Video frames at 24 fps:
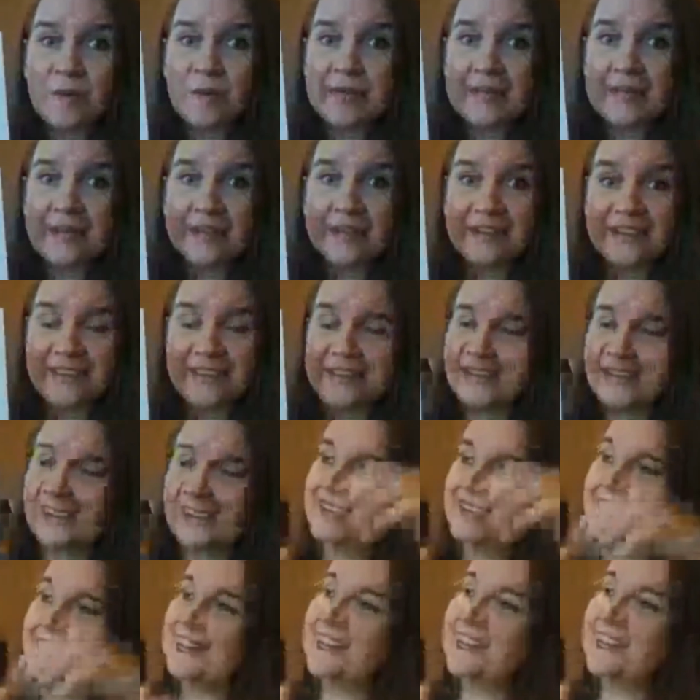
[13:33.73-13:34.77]
Norman!
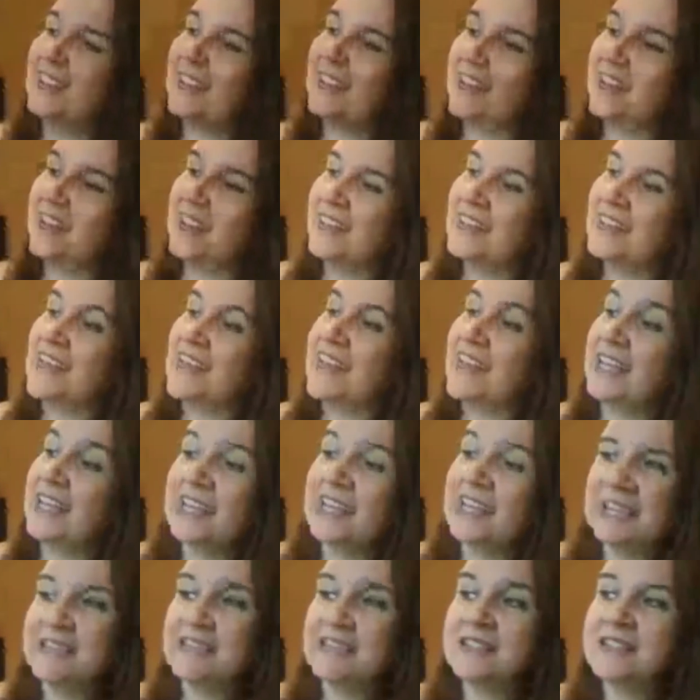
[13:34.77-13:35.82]

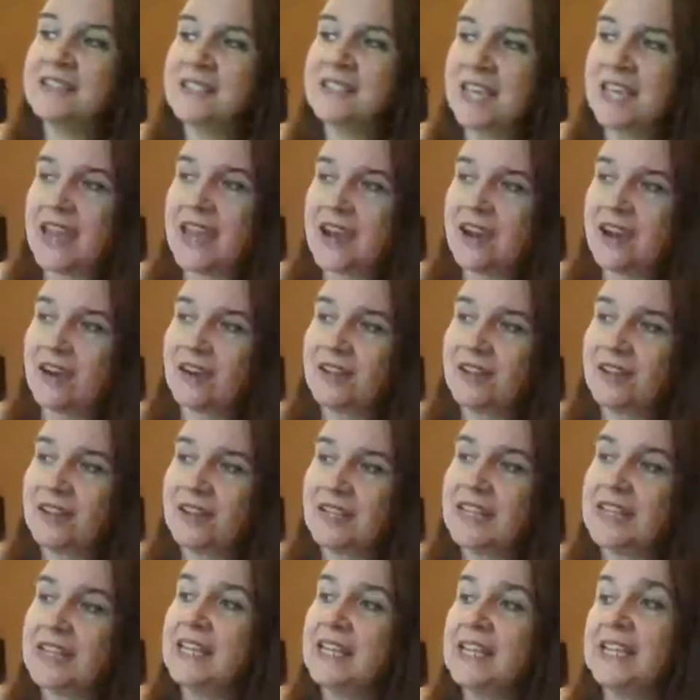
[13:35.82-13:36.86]
He isn't scared.
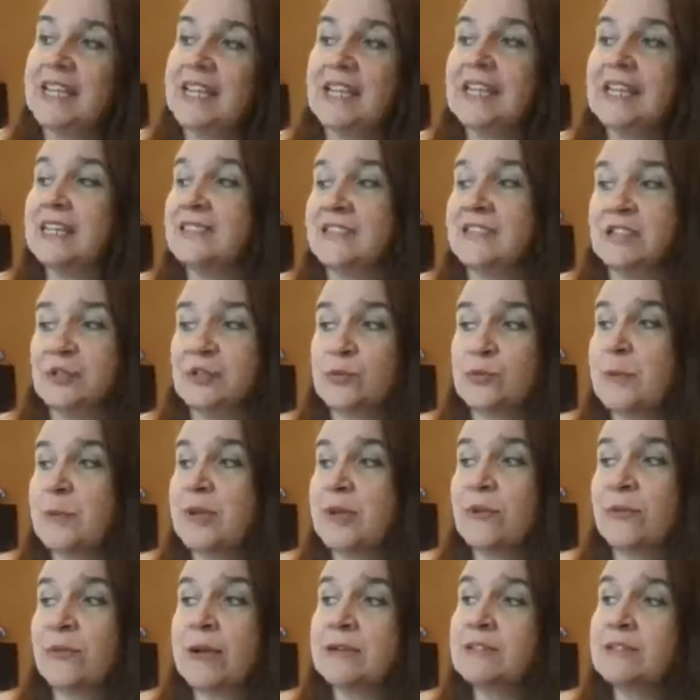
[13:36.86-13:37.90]
He isn't
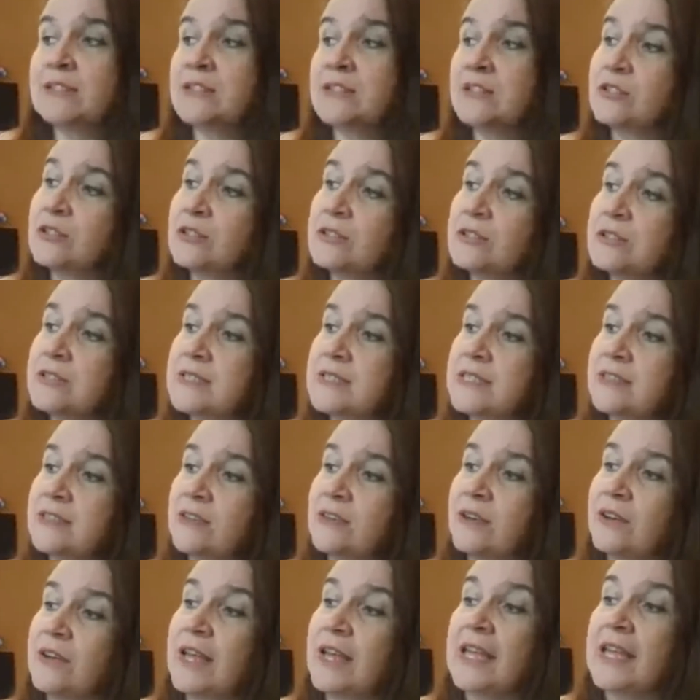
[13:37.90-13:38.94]
swimming around in circles
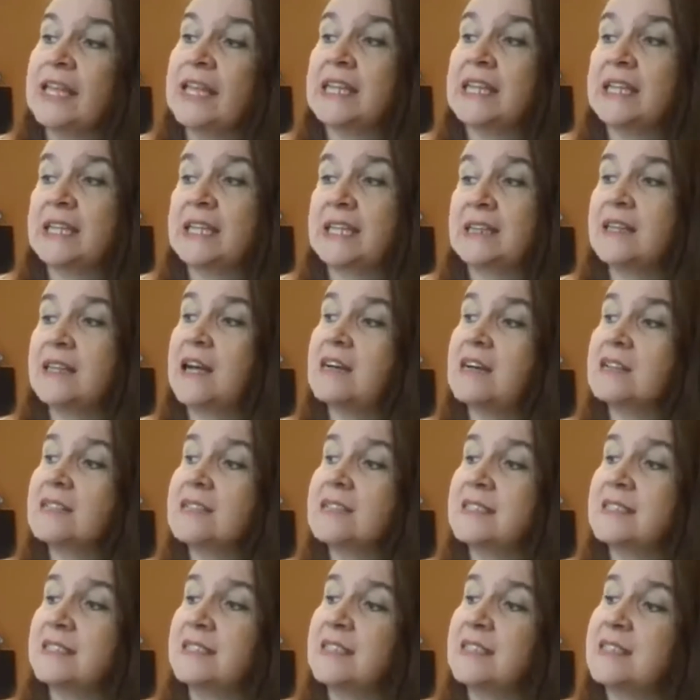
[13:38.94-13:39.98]
either. He
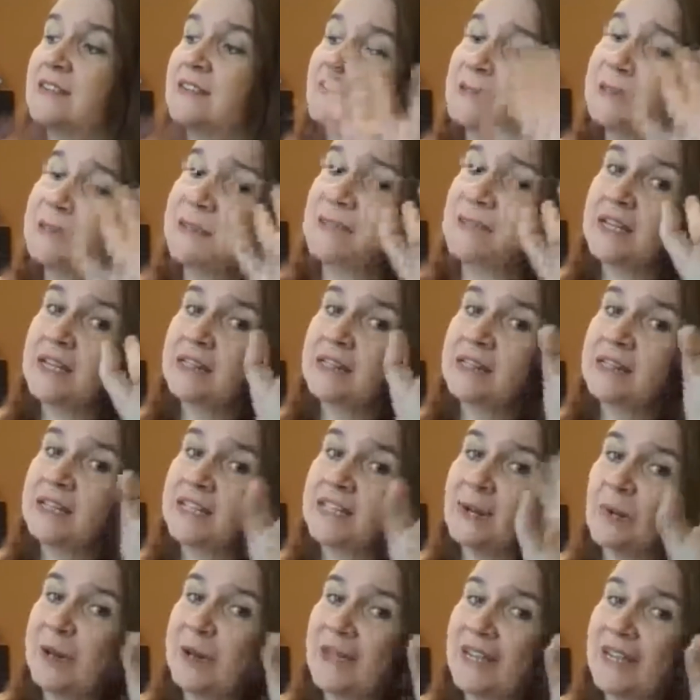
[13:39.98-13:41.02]
glugs and gives me a
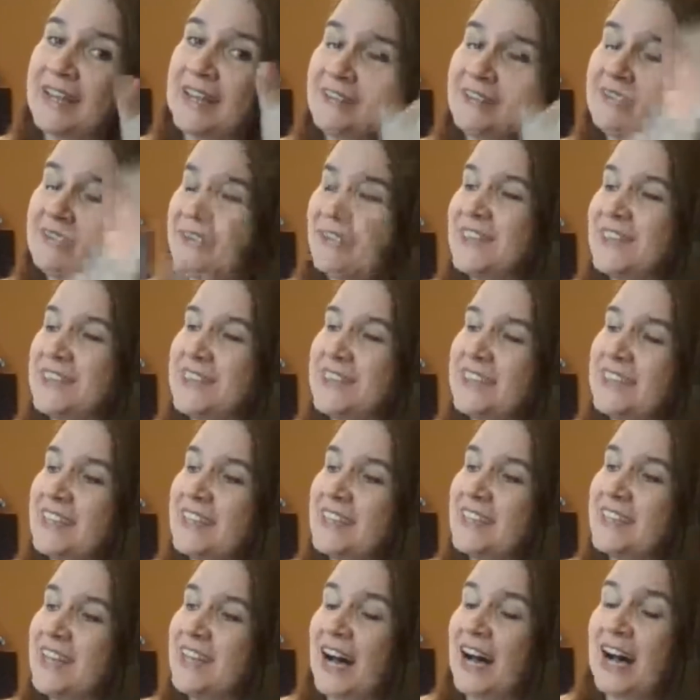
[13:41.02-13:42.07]
little wave.
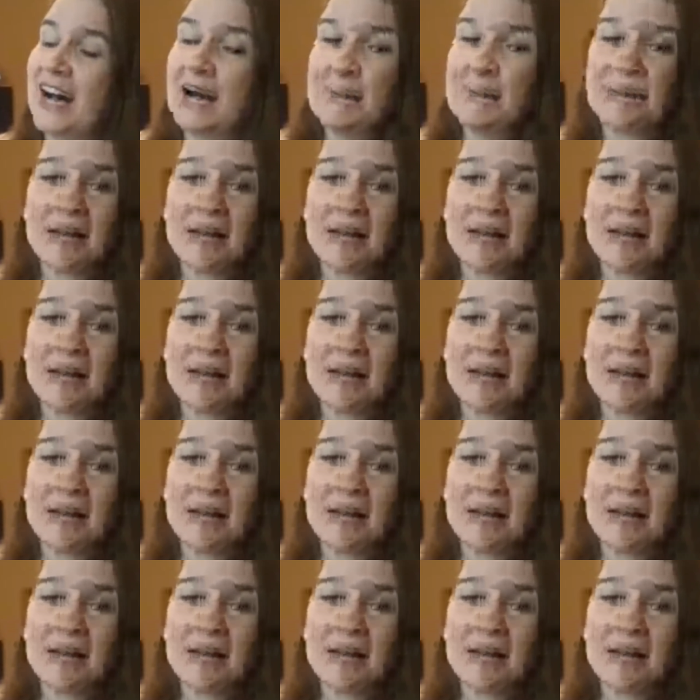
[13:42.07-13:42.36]
I'm